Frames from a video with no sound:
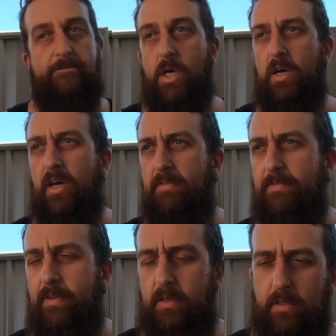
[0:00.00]
5.
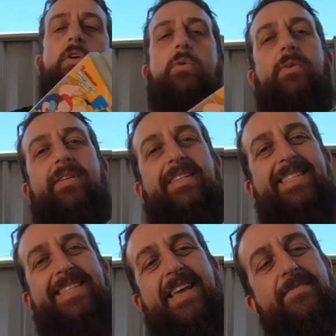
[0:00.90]
We got
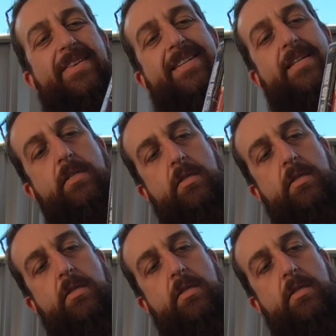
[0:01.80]
seven